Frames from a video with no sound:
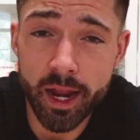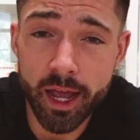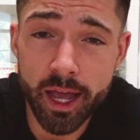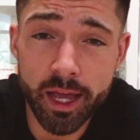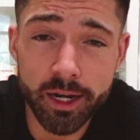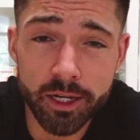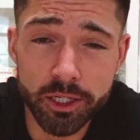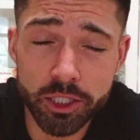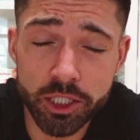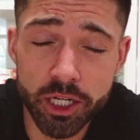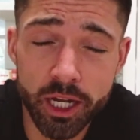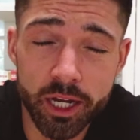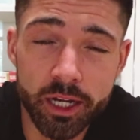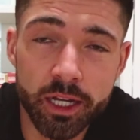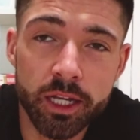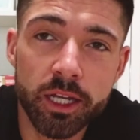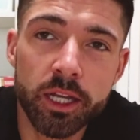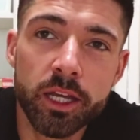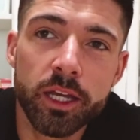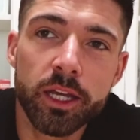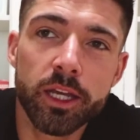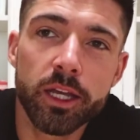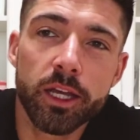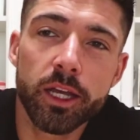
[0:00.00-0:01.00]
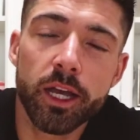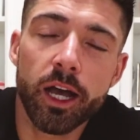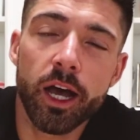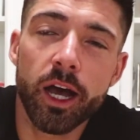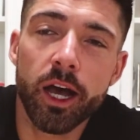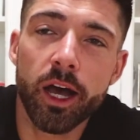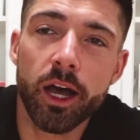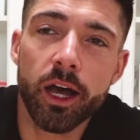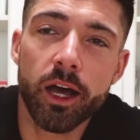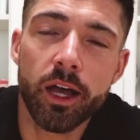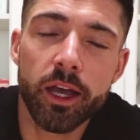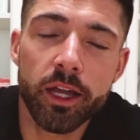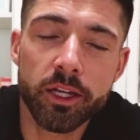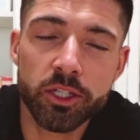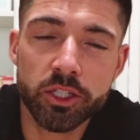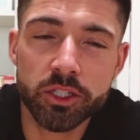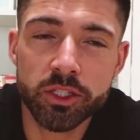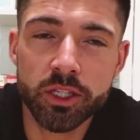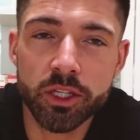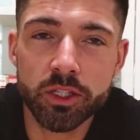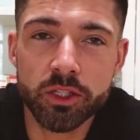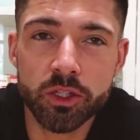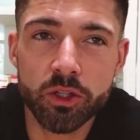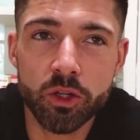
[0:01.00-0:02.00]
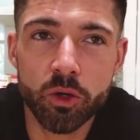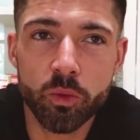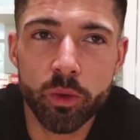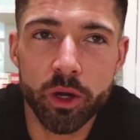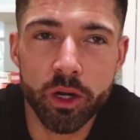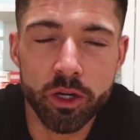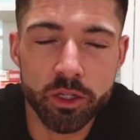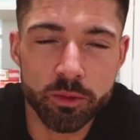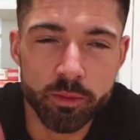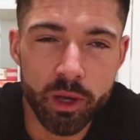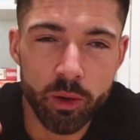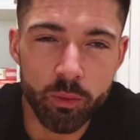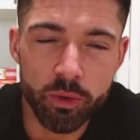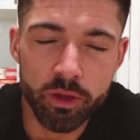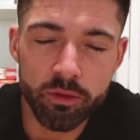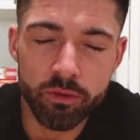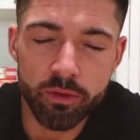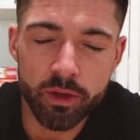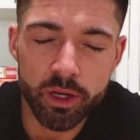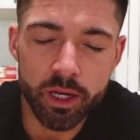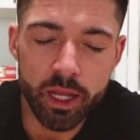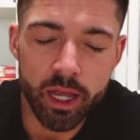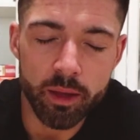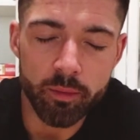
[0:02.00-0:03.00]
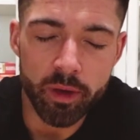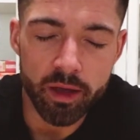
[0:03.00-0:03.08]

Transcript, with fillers: I had to check. Uh, it just gets a little weird because my refeed day,